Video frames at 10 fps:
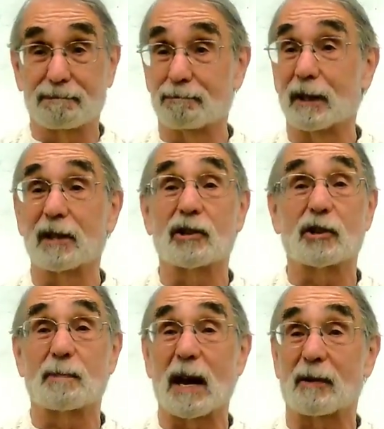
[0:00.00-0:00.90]

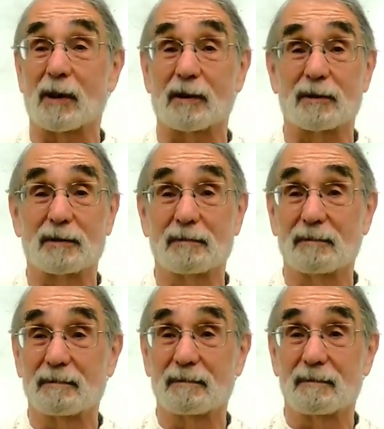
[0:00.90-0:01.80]
religious backgrounds.
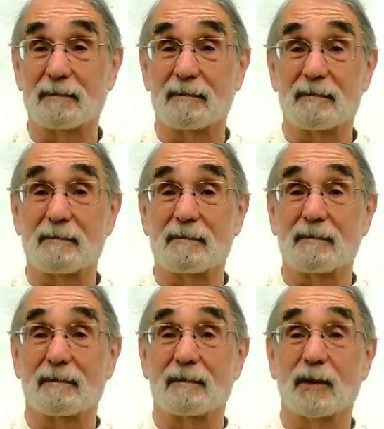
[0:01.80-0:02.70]

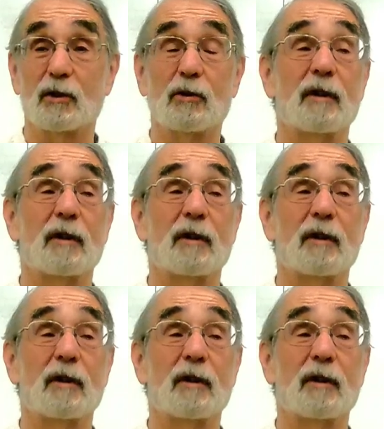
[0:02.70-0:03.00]
You